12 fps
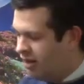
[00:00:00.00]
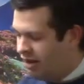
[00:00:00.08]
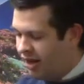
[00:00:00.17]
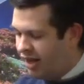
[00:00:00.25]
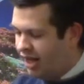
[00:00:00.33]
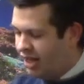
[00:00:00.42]

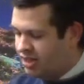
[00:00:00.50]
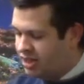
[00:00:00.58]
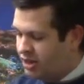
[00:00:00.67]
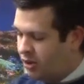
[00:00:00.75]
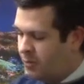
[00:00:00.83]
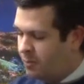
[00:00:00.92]
And
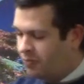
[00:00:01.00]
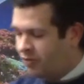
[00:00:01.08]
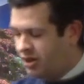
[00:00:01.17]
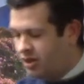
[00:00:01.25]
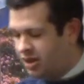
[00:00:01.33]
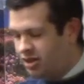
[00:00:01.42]
so
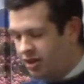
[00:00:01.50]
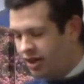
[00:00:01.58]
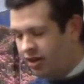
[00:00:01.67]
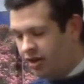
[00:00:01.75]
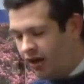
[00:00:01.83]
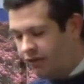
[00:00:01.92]
he says, let
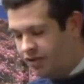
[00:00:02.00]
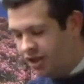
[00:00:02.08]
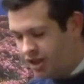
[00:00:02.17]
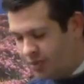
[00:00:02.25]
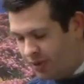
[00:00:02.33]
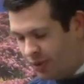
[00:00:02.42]
your
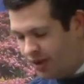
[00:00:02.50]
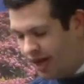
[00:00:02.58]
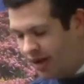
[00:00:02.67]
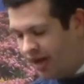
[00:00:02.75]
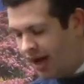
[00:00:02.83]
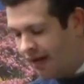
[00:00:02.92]
conversation be
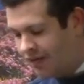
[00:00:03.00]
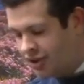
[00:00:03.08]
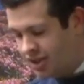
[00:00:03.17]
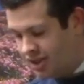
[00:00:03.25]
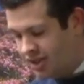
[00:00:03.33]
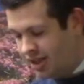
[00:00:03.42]
without
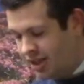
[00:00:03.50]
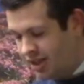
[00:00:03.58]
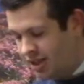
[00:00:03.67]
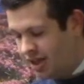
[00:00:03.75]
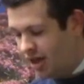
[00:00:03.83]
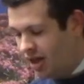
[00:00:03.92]

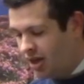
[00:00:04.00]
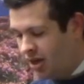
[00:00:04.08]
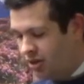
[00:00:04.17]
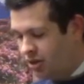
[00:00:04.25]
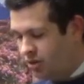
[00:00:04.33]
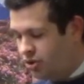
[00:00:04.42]
covetousness.
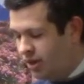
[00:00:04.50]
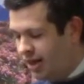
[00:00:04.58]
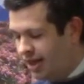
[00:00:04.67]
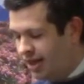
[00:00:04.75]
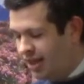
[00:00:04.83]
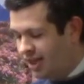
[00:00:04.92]
Don't try
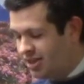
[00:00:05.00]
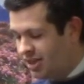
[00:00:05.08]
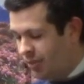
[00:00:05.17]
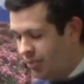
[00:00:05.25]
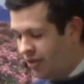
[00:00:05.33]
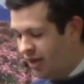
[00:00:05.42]
to get
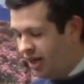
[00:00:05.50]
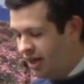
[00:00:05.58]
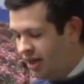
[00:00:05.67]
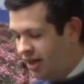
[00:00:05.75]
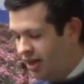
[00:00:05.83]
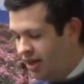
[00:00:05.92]

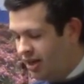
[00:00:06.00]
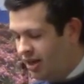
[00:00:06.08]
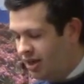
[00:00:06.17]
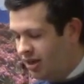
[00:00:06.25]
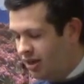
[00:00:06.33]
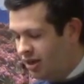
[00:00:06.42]
something
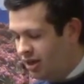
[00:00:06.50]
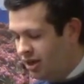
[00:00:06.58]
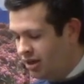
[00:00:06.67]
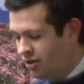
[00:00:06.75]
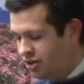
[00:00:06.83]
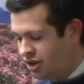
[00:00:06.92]

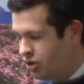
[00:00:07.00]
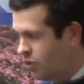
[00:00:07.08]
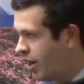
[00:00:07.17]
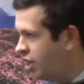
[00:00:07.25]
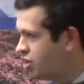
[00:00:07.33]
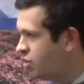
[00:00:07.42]
in your
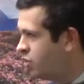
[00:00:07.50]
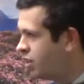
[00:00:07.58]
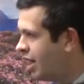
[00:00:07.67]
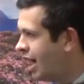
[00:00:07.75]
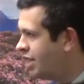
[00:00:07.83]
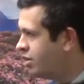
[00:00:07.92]
situation when
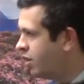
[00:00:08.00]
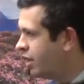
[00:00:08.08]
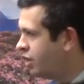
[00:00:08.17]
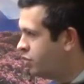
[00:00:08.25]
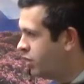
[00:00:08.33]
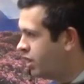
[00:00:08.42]
God's
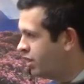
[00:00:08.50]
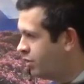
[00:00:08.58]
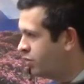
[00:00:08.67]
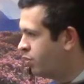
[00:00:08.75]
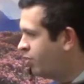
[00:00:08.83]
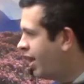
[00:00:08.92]
already
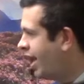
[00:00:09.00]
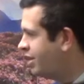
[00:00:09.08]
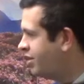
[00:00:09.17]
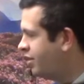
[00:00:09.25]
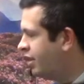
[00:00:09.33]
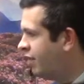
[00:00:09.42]
replied
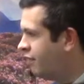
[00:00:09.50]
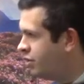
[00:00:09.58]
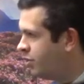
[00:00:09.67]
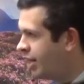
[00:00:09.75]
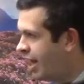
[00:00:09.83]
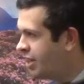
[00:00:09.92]
to you, given
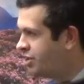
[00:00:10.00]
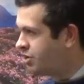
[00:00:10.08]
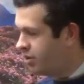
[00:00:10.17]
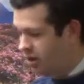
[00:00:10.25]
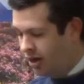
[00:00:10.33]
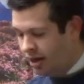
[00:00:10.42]
you an answer.